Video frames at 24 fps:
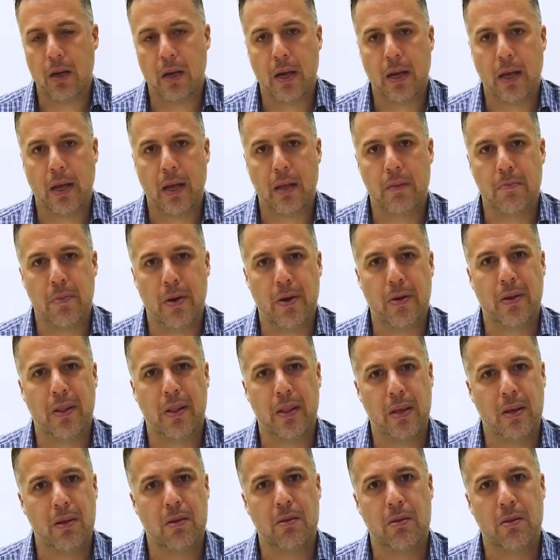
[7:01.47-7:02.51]
gonna get very
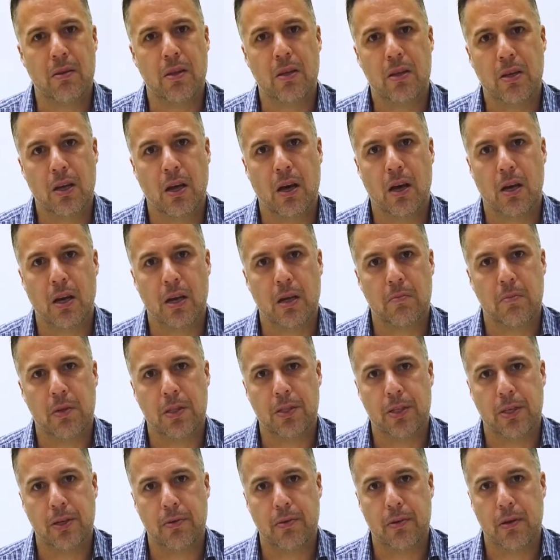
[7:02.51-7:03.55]
little cutting
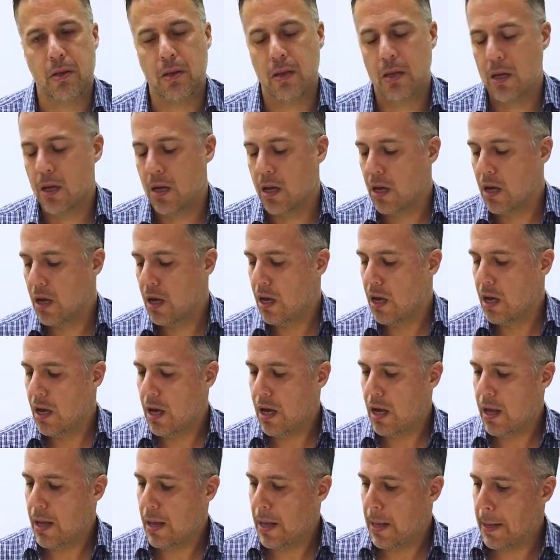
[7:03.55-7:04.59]
material.
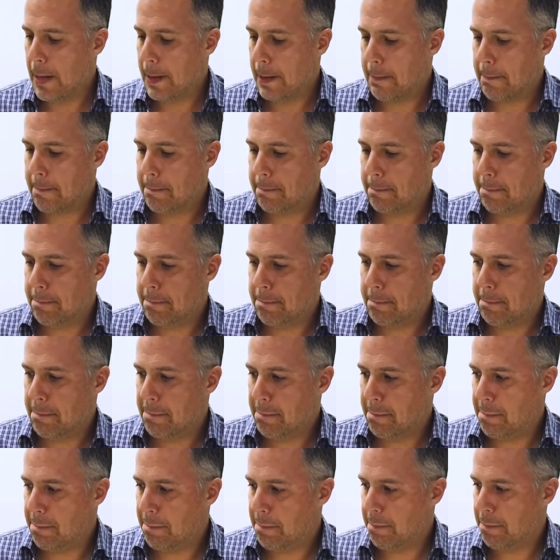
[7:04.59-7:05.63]

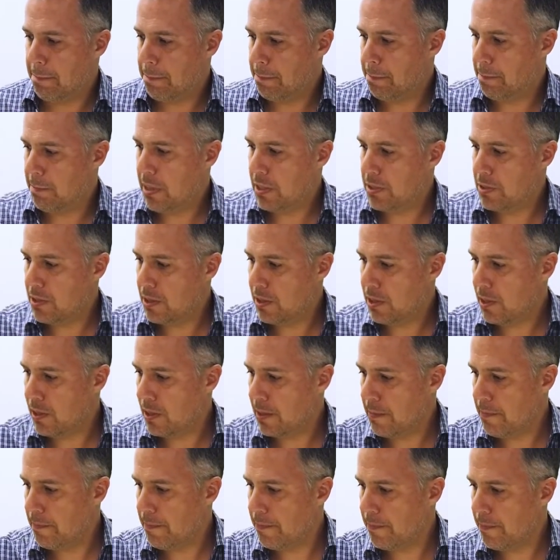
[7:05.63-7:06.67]
Um,
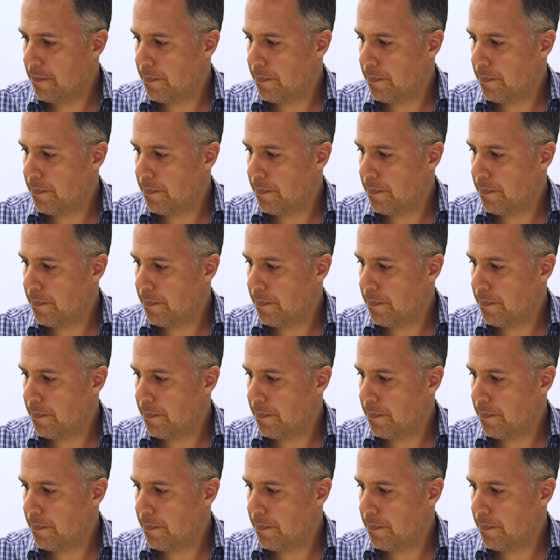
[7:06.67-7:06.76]
basically,